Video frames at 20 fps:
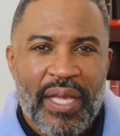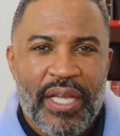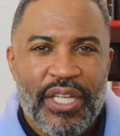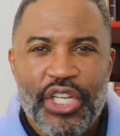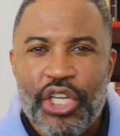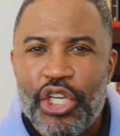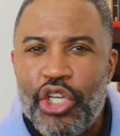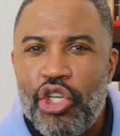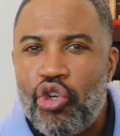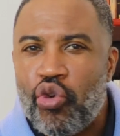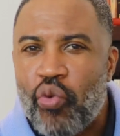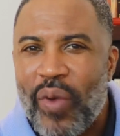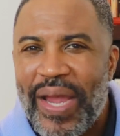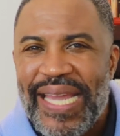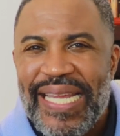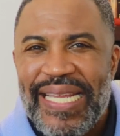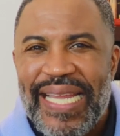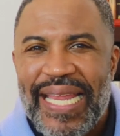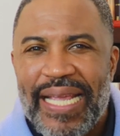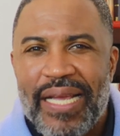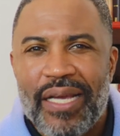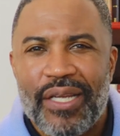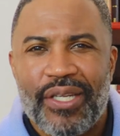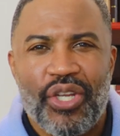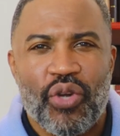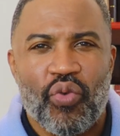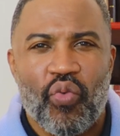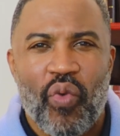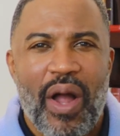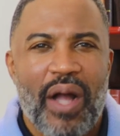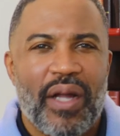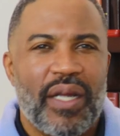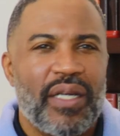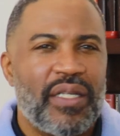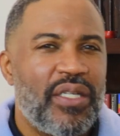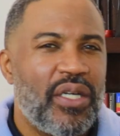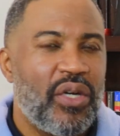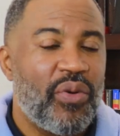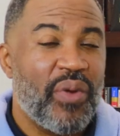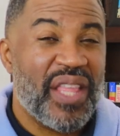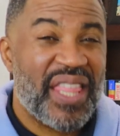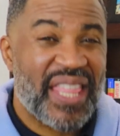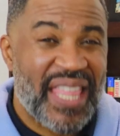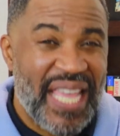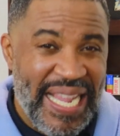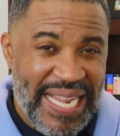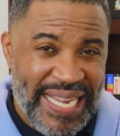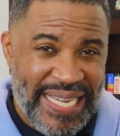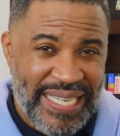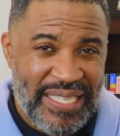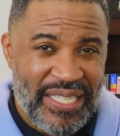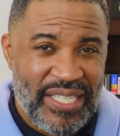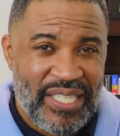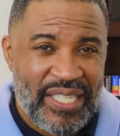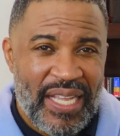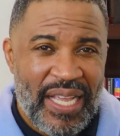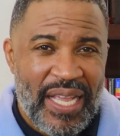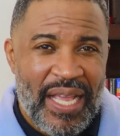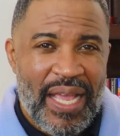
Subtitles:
degrading, derogatory things